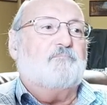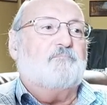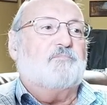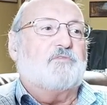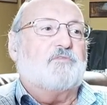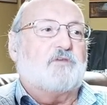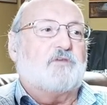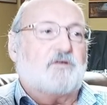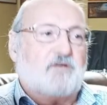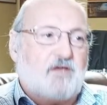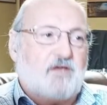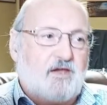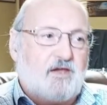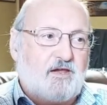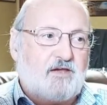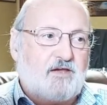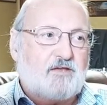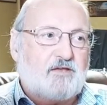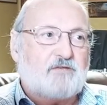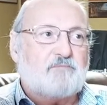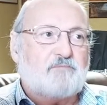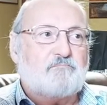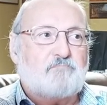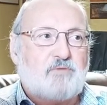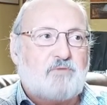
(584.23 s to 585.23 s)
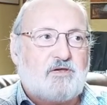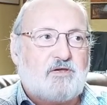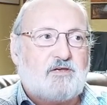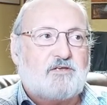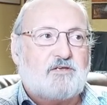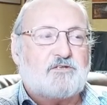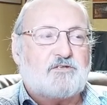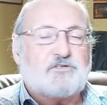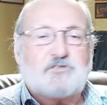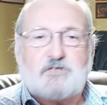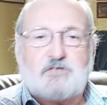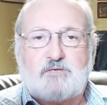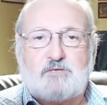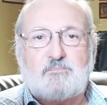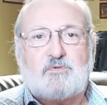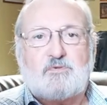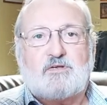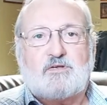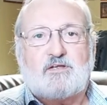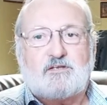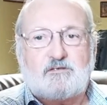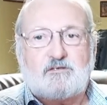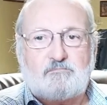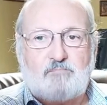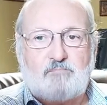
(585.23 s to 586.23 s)
You can't be
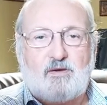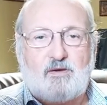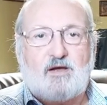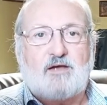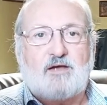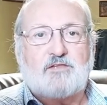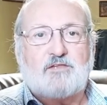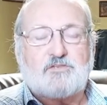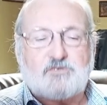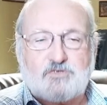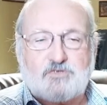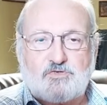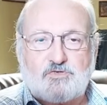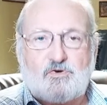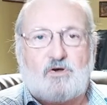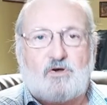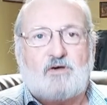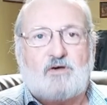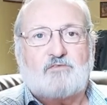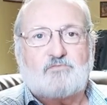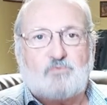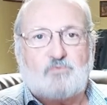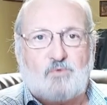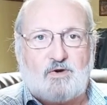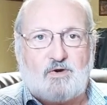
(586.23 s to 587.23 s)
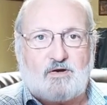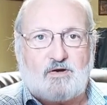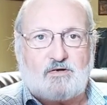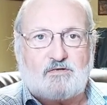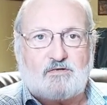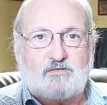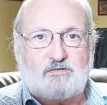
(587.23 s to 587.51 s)
intimidated by the software.